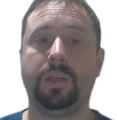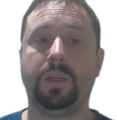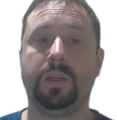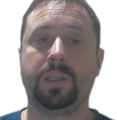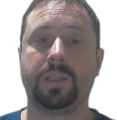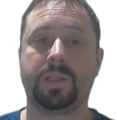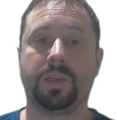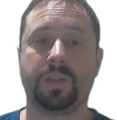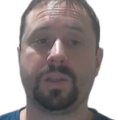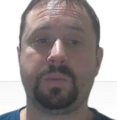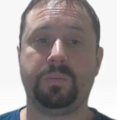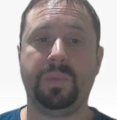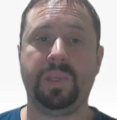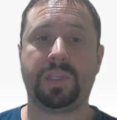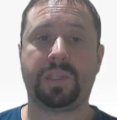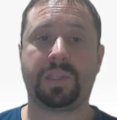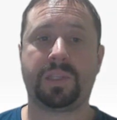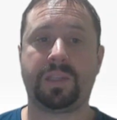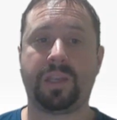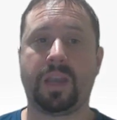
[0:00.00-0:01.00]
So it's
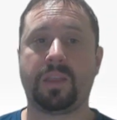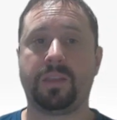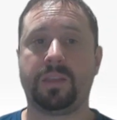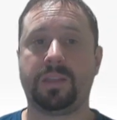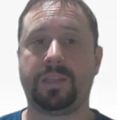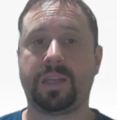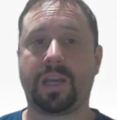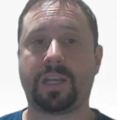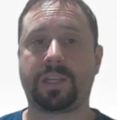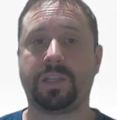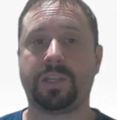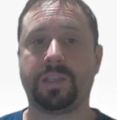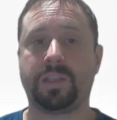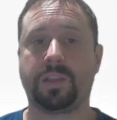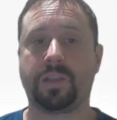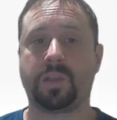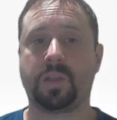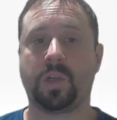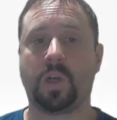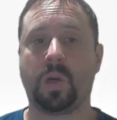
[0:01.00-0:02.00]
missed out the dashes at
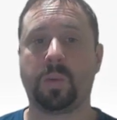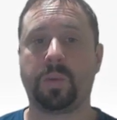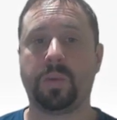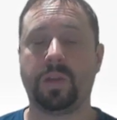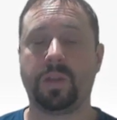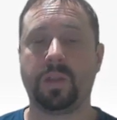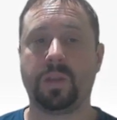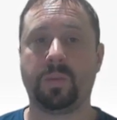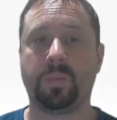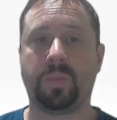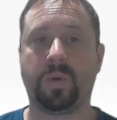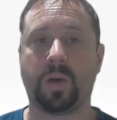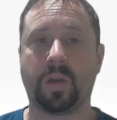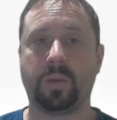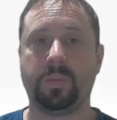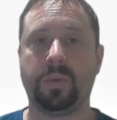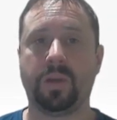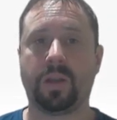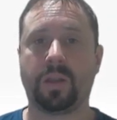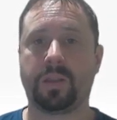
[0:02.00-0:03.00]
the top and at the
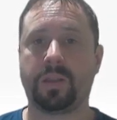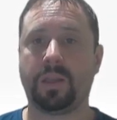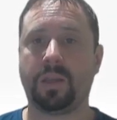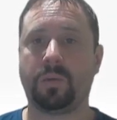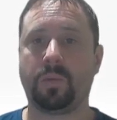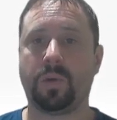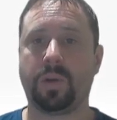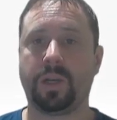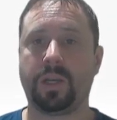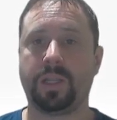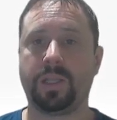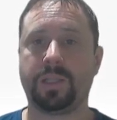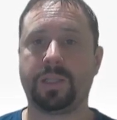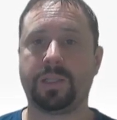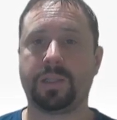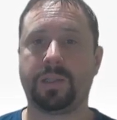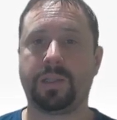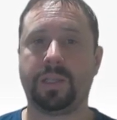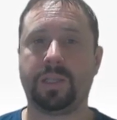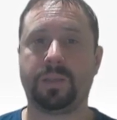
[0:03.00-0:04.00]
bottom, and I think what it
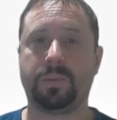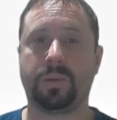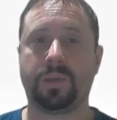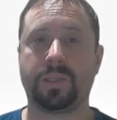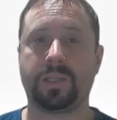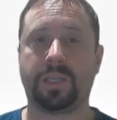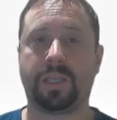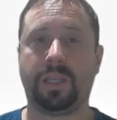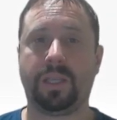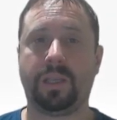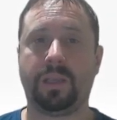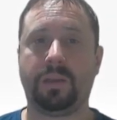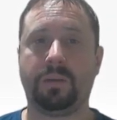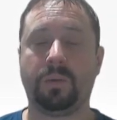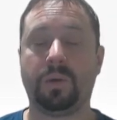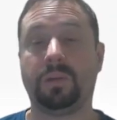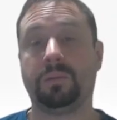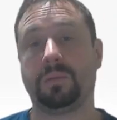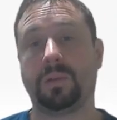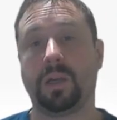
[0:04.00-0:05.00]
is these ones here.
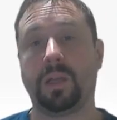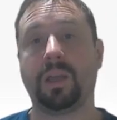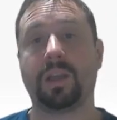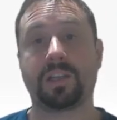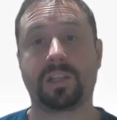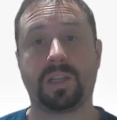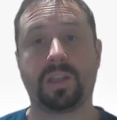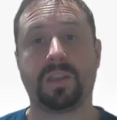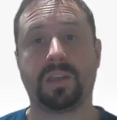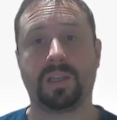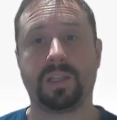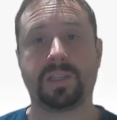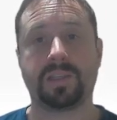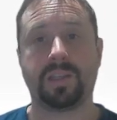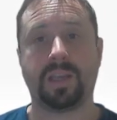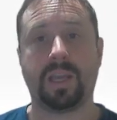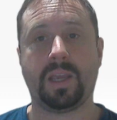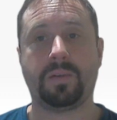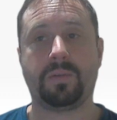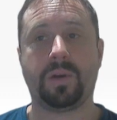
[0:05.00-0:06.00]
Well, I actually think it's
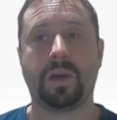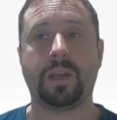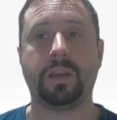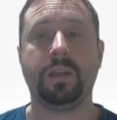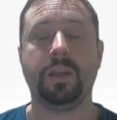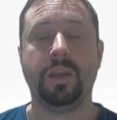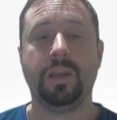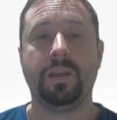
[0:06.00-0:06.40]
there, right?